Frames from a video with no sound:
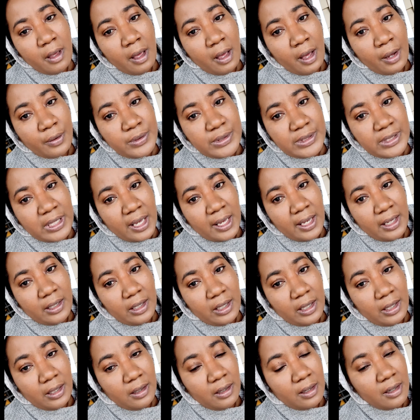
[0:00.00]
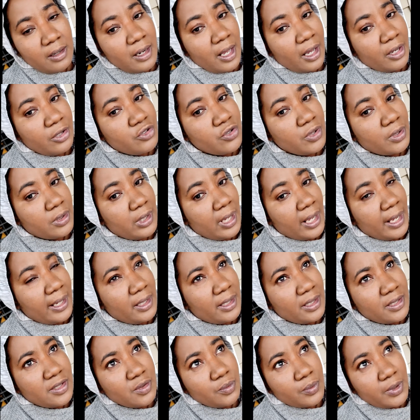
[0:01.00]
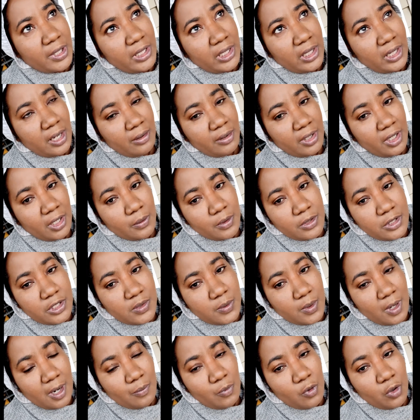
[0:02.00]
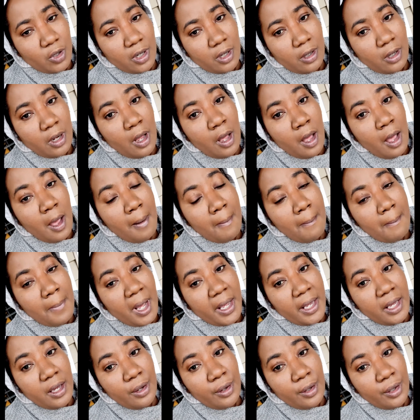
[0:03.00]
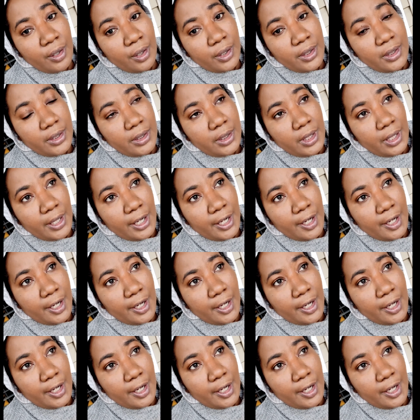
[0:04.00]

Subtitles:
outside in natural light. It's raining out here, which is why I'm wearing my hood,